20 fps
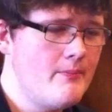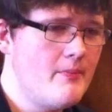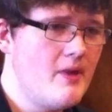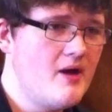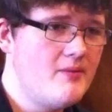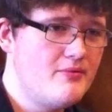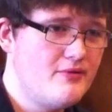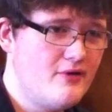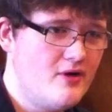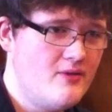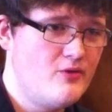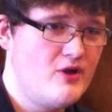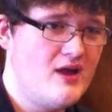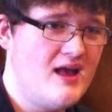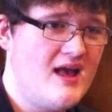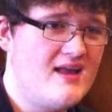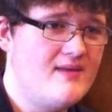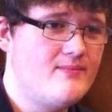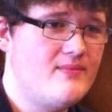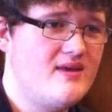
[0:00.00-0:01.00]
My
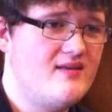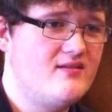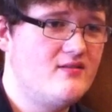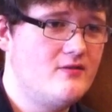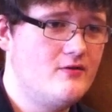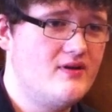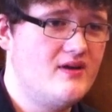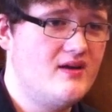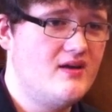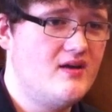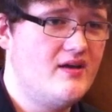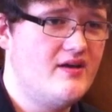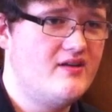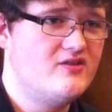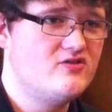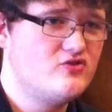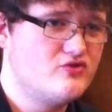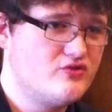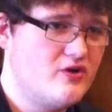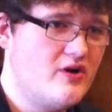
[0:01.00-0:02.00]
primary aim is looking
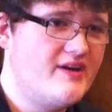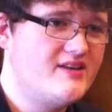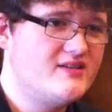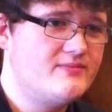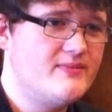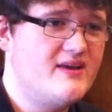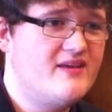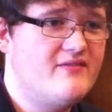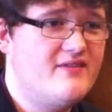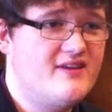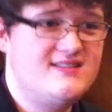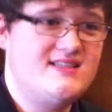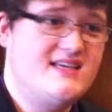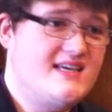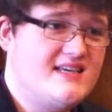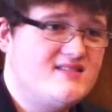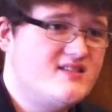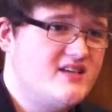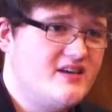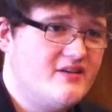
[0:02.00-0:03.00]
at trying to make things
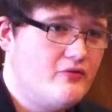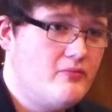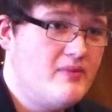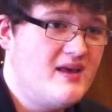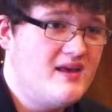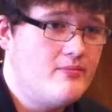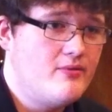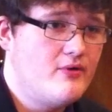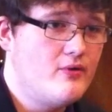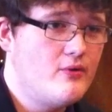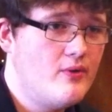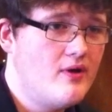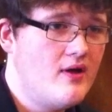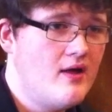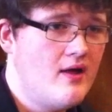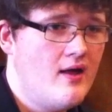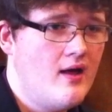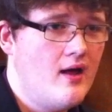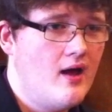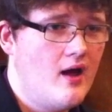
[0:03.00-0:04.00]
easier for people.
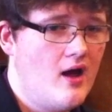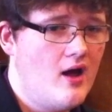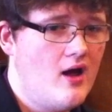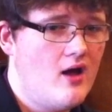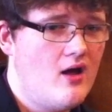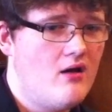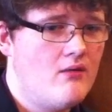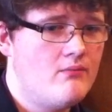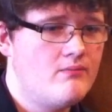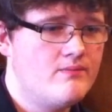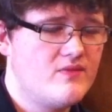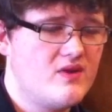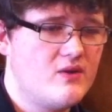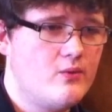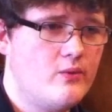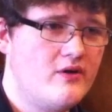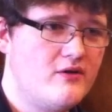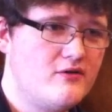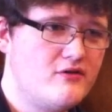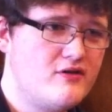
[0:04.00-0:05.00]

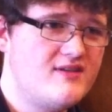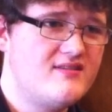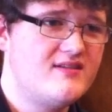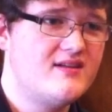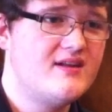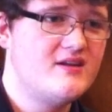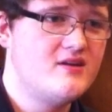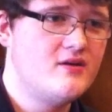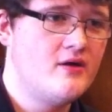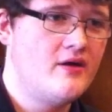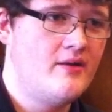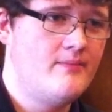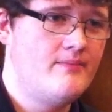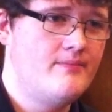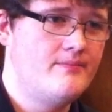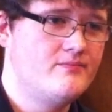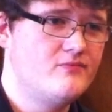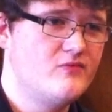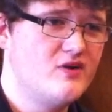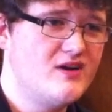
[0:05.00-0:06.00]
We're increasingly
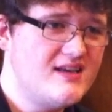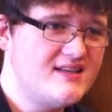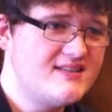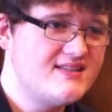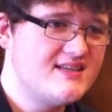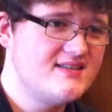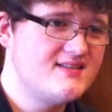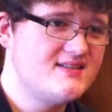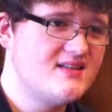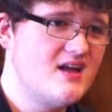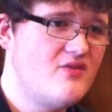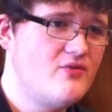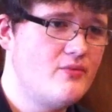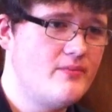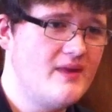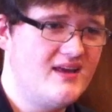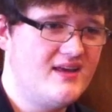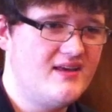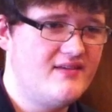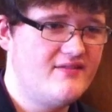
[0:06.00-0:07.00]
releasing stuff,
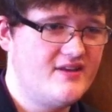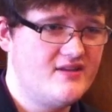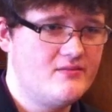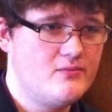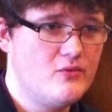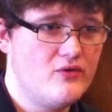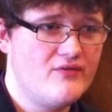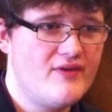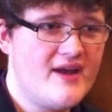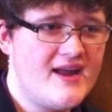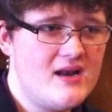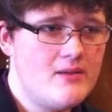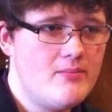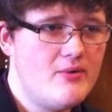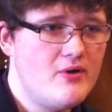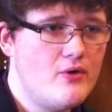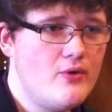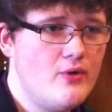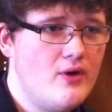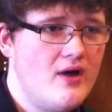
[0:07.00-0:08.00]
making things more
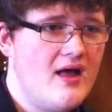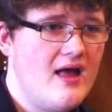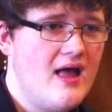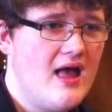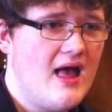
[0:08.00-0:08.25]
available,